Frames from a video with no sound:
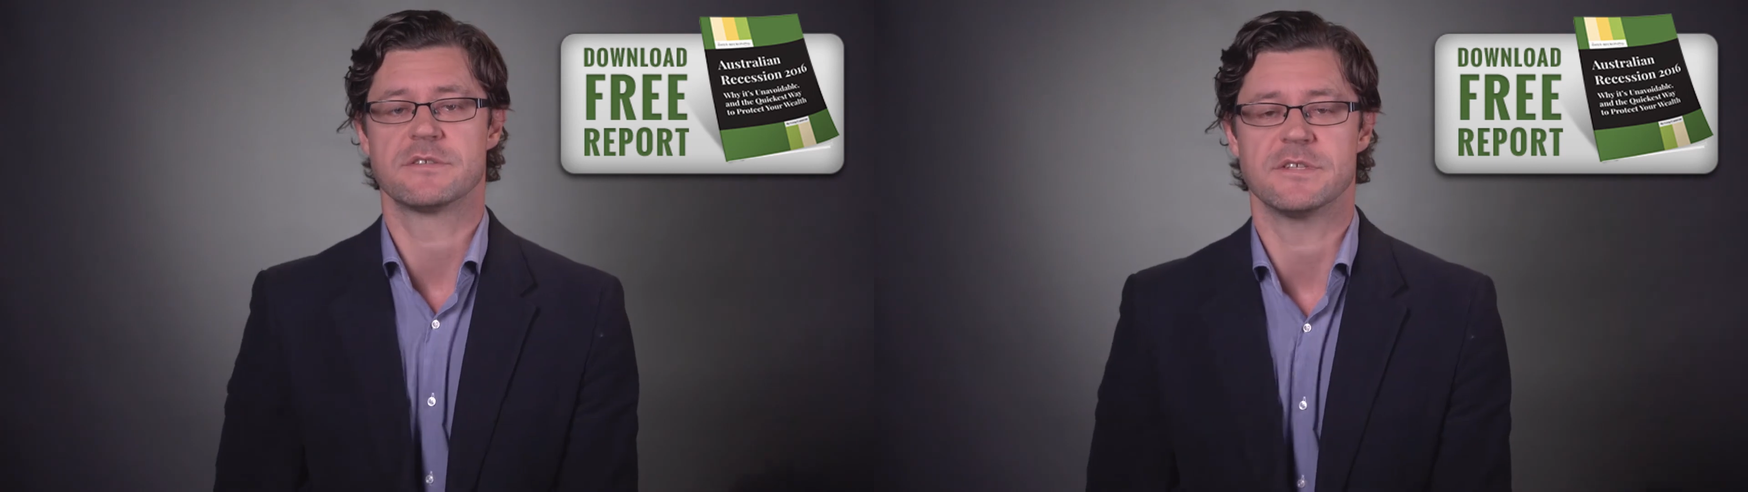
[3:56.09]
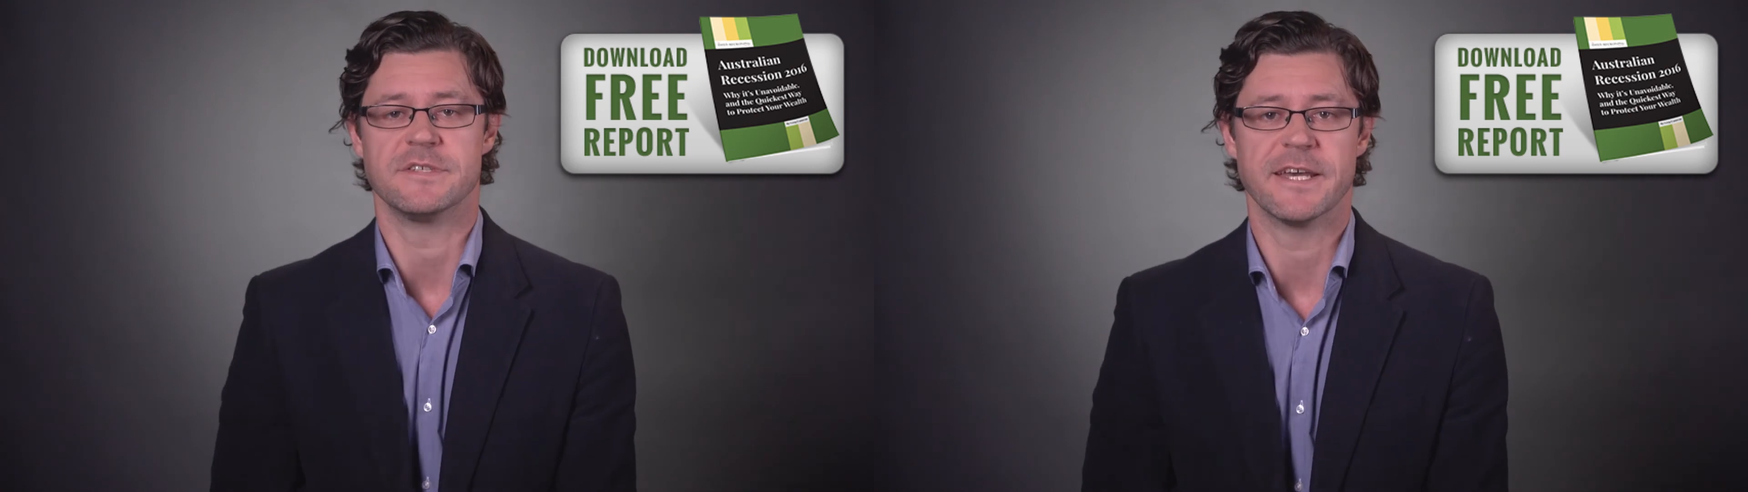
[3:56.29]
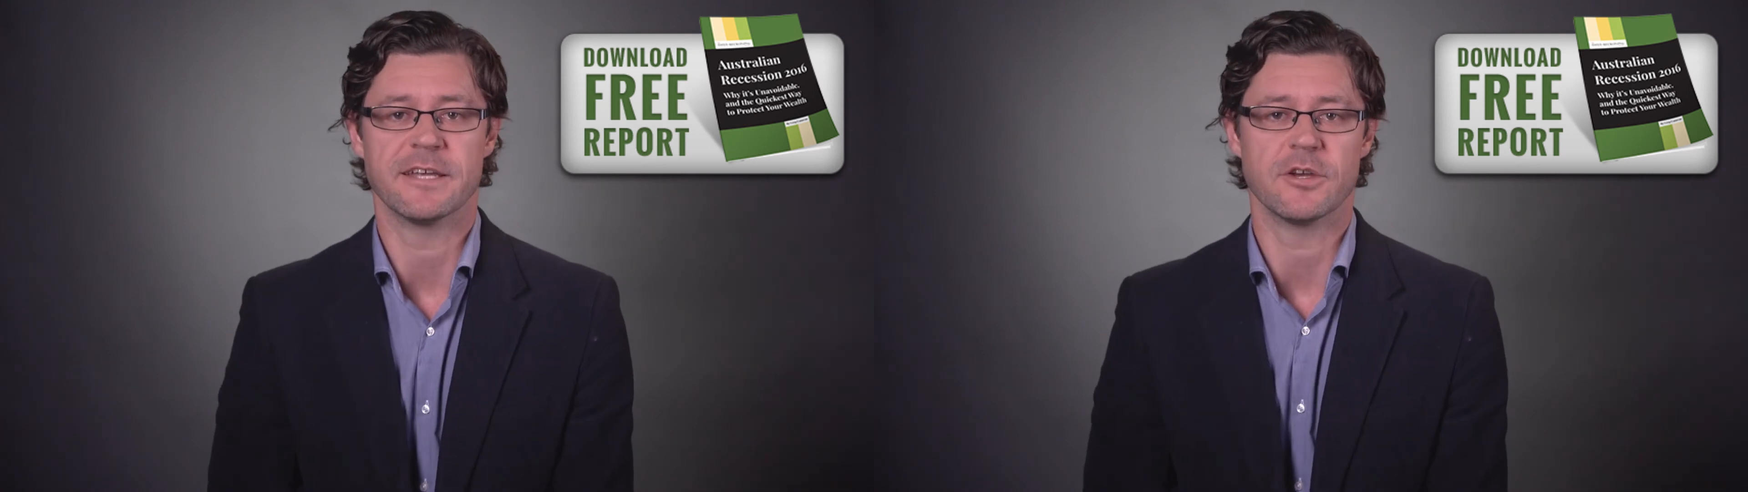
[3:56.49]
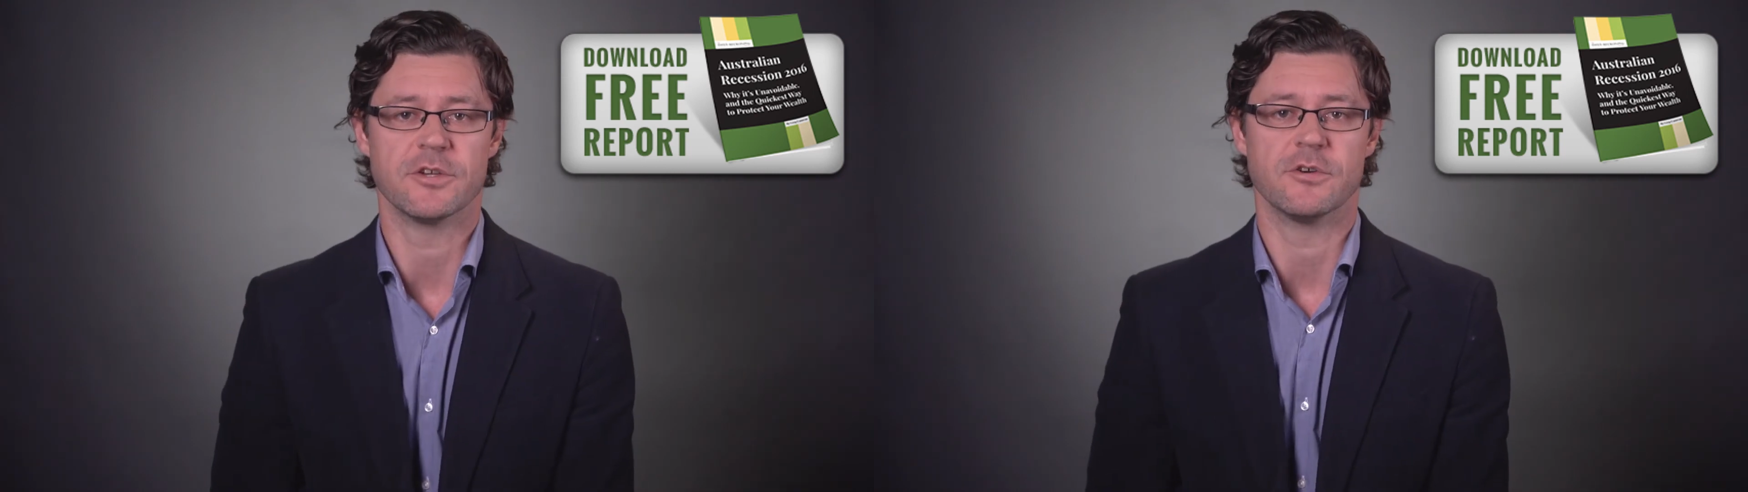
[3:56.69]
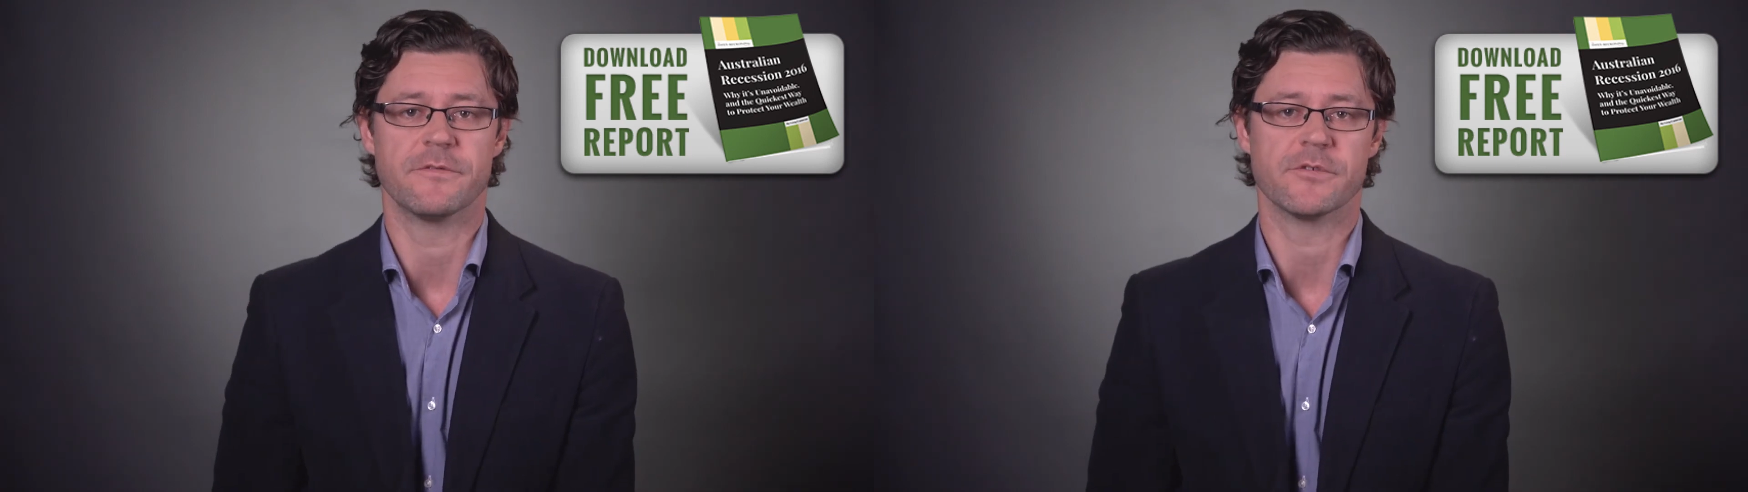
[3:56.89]
to download
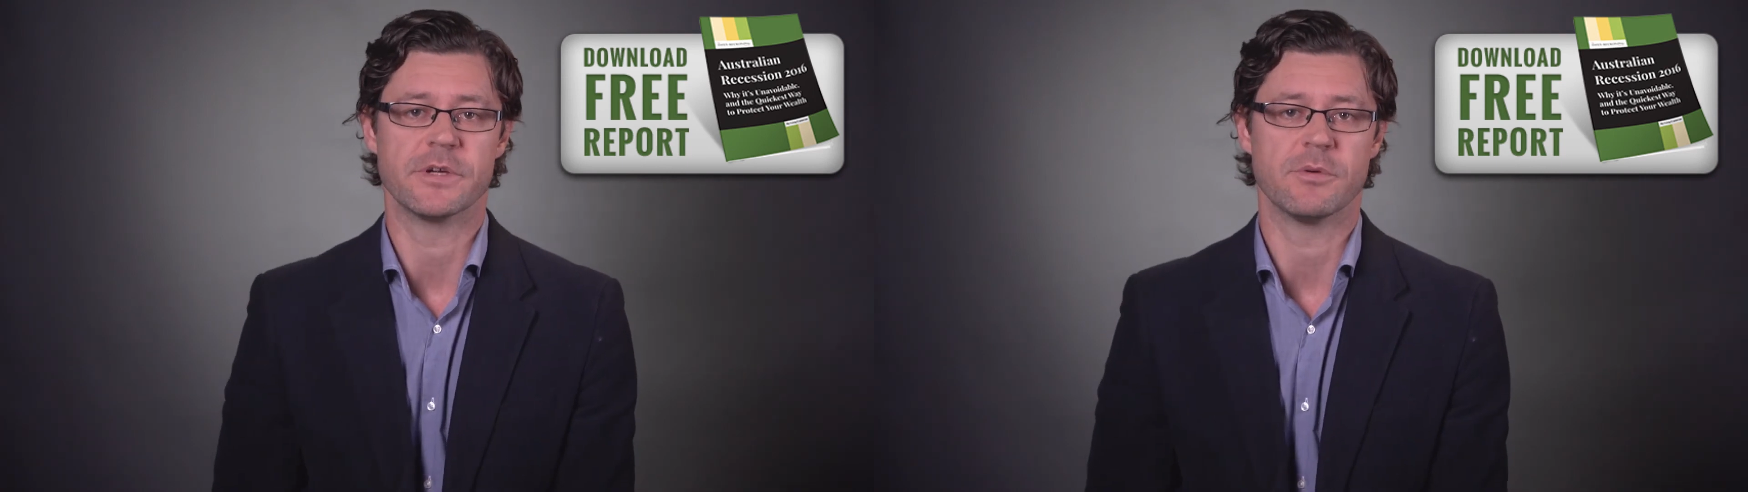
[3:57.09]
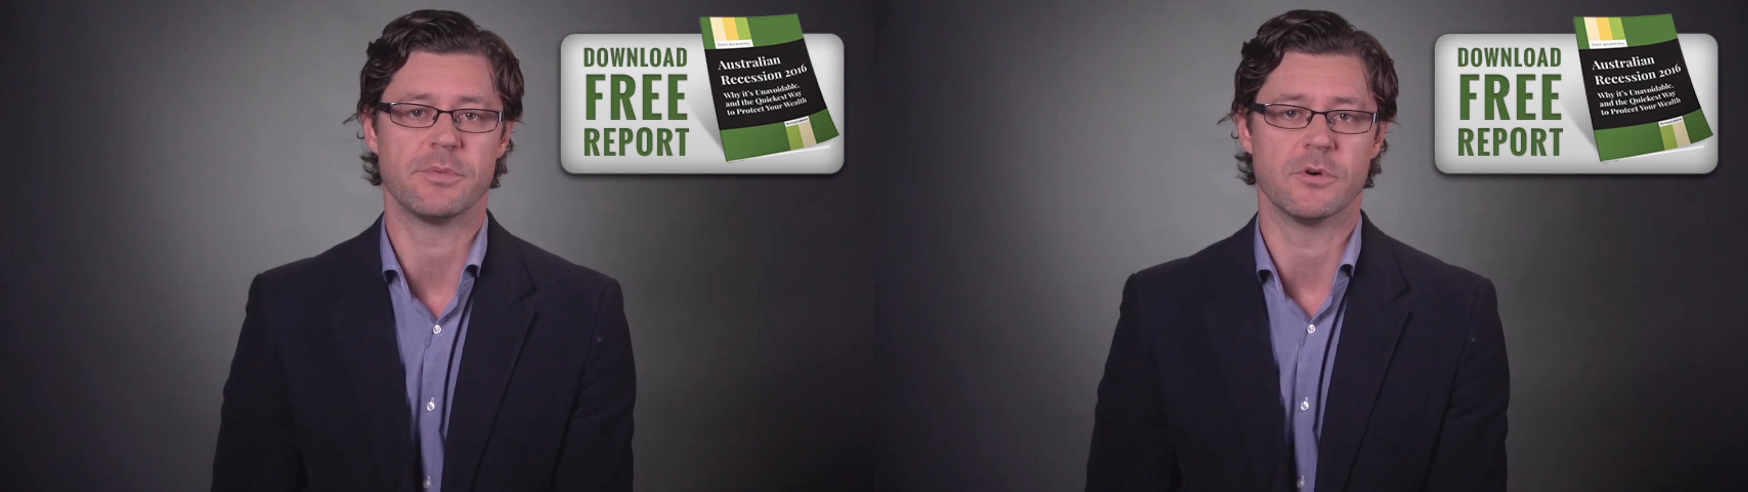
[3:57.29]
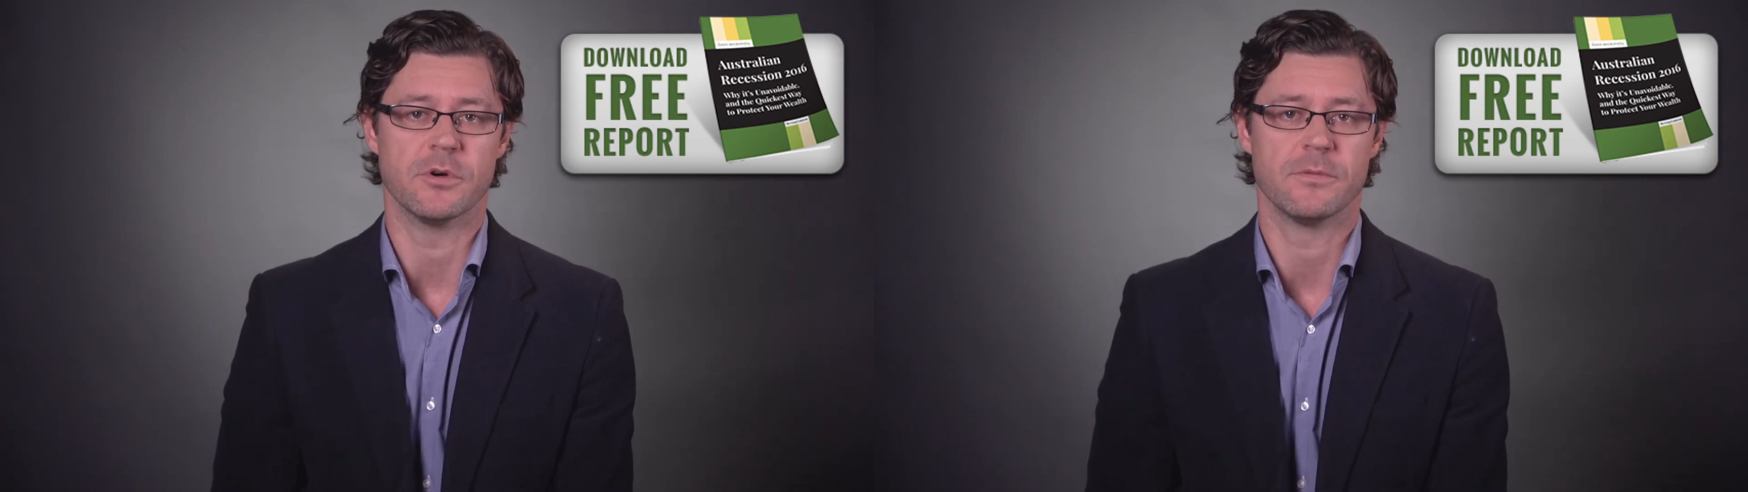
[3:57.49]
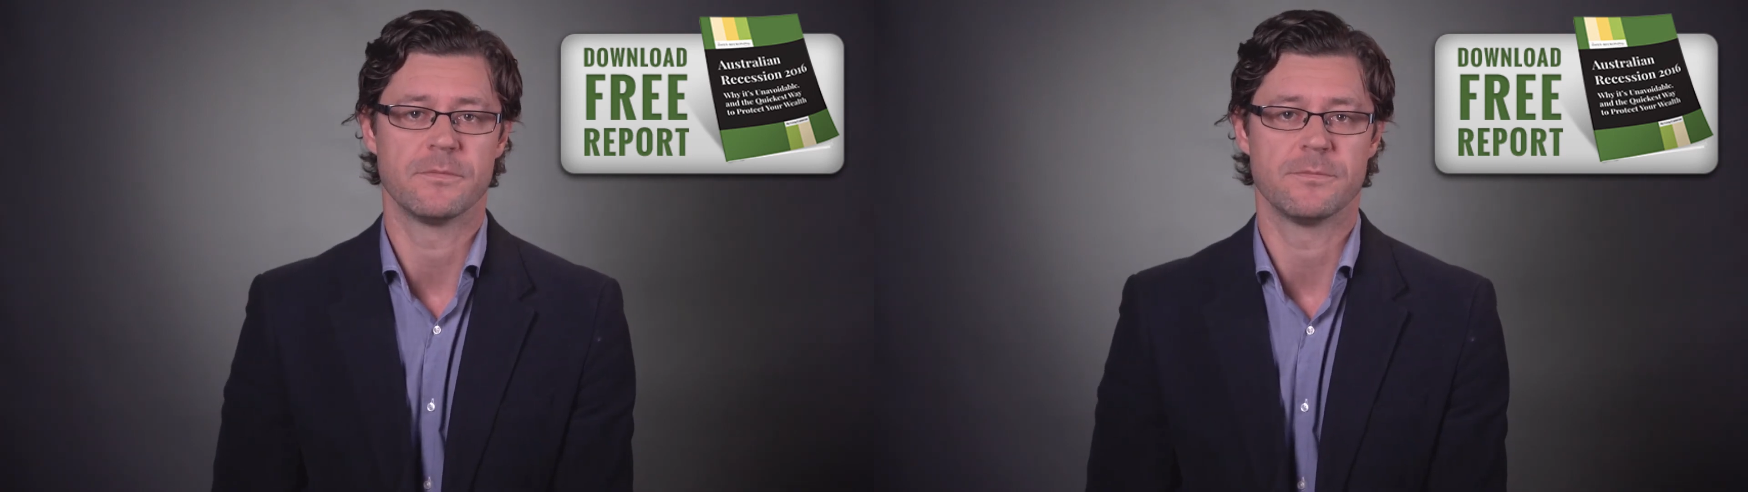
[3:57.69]
your free report.